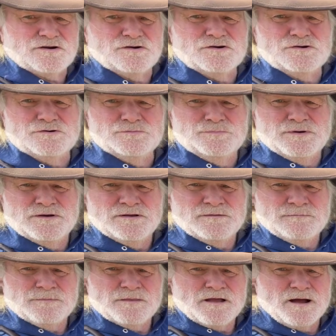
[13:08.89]
group
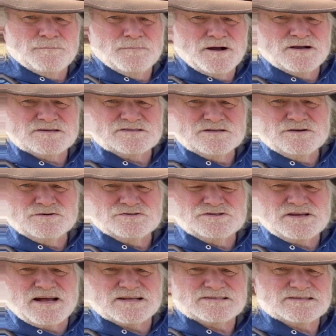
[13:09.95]
amongst those
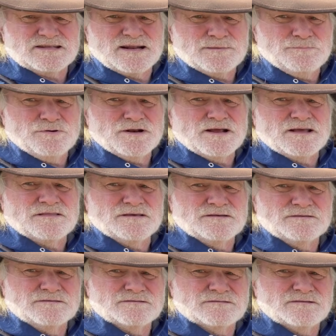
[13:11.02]
shots that I put on
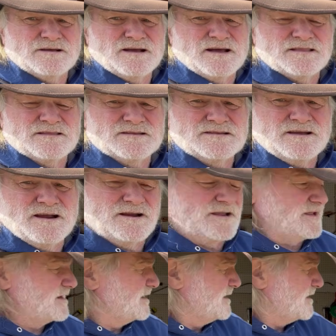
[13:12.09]
the
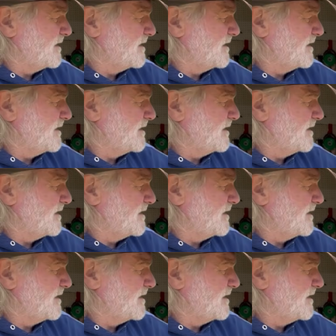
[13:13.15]
target